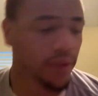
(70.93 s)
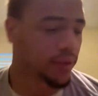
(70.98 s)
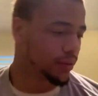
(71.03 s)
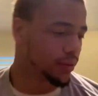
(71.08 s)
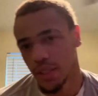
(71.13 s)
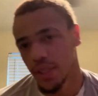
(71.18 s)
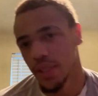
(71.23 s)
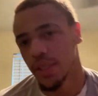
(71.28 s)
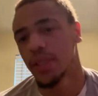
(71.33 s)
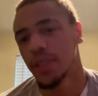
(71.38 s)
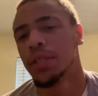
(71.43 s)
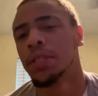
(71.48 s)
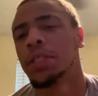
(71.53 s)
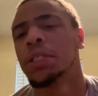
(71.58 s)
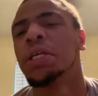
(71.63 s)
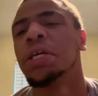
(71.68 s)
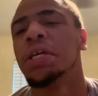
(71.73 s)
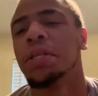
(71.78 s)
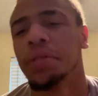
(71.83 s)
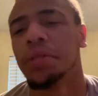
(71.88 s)
That's a
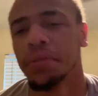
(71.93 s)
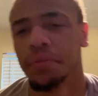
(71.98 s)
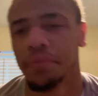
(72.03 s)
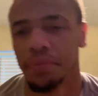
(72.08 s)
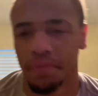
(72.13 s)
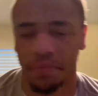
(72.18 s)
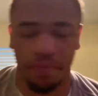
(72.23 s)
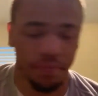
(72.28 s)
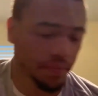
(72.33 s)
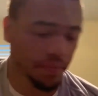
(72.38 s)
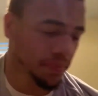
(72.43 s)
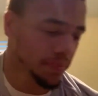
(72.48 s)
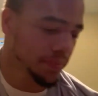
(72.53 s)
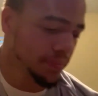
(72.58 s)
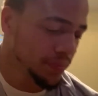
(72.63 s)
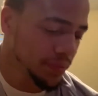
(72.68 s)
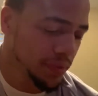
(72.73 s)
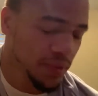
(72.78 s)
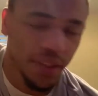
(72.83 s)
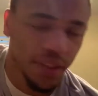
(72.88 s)
sin.
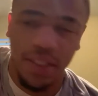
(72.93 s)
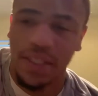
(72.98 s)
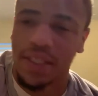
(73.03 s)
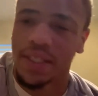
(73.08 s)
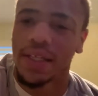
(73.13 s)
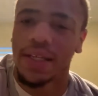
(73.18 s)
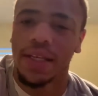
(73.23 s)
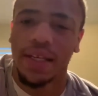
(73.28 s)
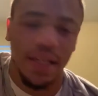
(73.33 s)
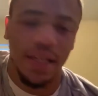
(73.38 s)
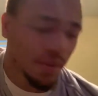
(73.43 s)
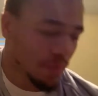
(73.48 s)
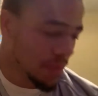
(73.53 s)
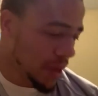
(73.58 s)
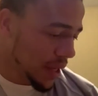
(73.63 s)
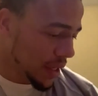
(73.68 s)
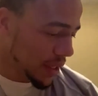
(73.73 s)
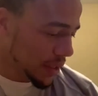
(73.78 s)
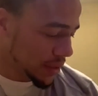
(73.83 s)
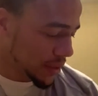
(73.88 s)
Sin is
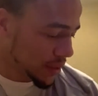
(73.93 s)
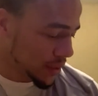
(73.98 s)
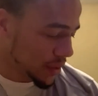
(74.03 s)
bacon.